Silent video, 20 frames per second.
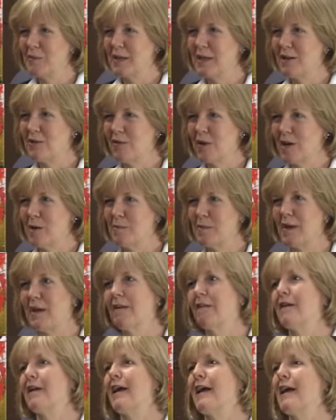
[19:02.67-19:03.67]
of being
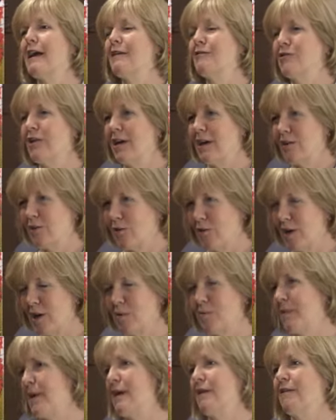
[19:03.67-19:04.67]
grandparent age and
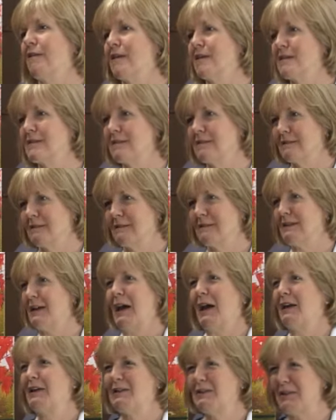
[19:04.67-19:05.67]
grandparents.
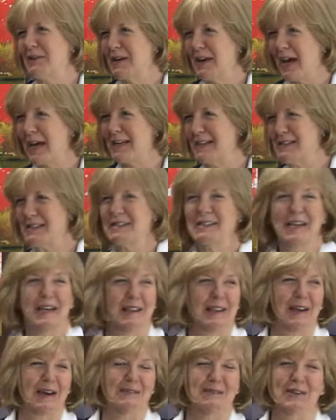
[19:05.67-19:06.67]
I didn't say
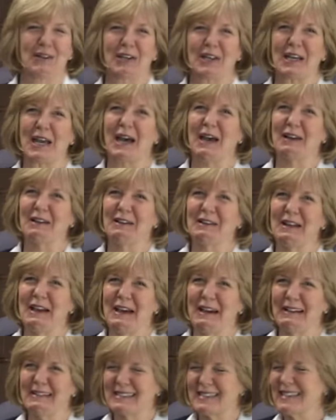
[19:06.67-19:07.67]
that really out
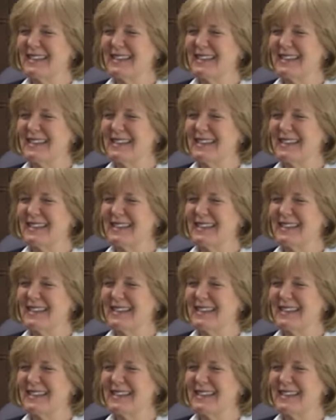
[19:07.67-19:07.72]
loud.